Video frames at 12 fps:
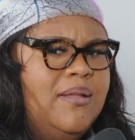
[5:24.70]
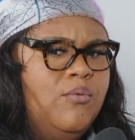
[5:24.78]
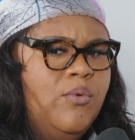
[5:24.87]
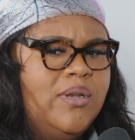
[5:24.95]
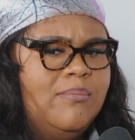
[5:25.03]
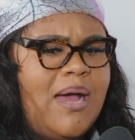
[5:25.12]

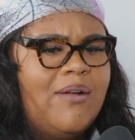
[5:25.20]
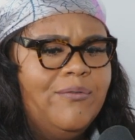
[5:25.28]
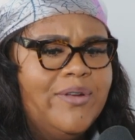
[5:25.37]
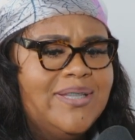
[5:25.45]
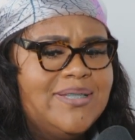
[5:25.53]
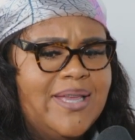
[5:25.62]
one of my
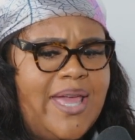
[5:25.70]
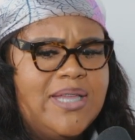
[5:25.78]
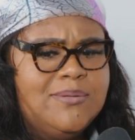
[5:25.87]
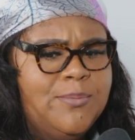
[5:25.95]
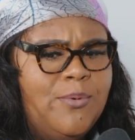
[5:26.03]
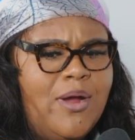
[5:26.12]
friends'
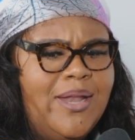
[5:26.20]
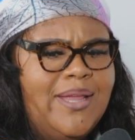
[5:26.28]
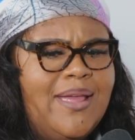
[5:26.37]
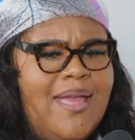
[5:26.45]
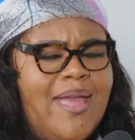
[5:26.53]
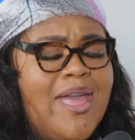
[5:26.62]
engagement
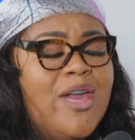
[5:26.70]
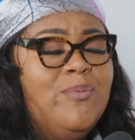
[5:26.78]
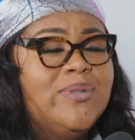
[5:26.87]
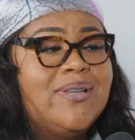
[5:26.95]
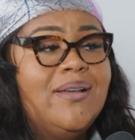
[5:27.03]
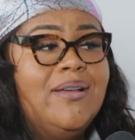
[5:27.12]
party. It
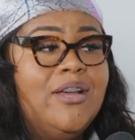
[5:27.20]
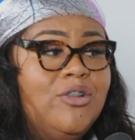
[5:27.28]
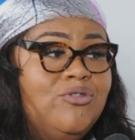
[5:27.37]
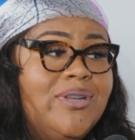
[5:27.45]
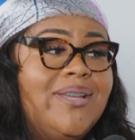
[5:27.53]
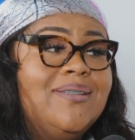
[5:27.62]
was
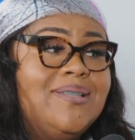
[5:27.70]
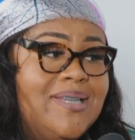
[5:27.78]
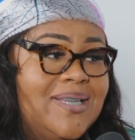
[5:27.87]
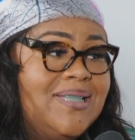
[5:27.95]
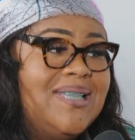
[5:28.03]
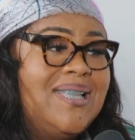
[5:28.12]
160